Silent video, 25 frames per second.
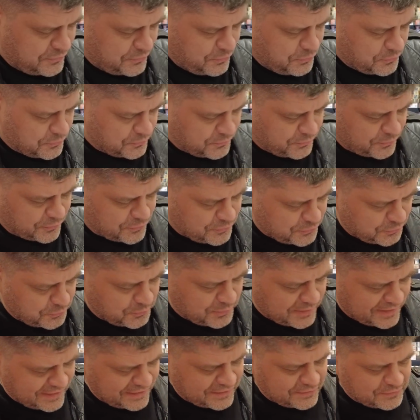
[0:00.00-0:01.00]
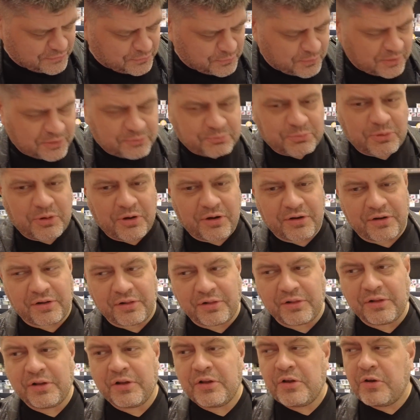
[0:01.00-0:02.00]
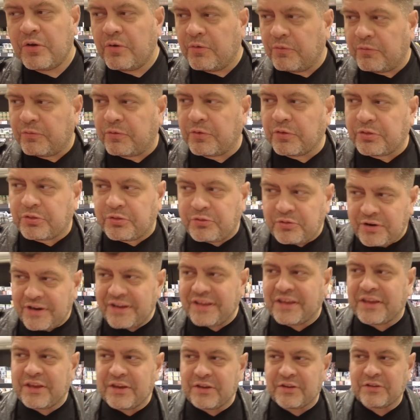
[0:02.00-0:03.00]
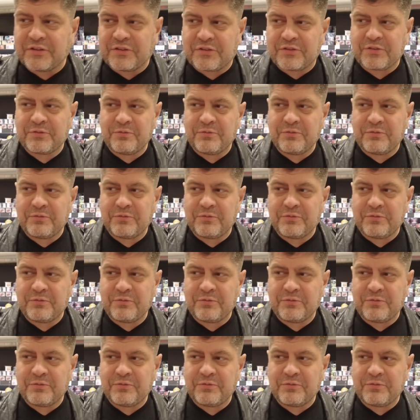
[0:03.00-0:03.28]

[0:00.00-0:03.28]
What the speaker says: Dude, for 2 days, 1 bottle, for 3 kids.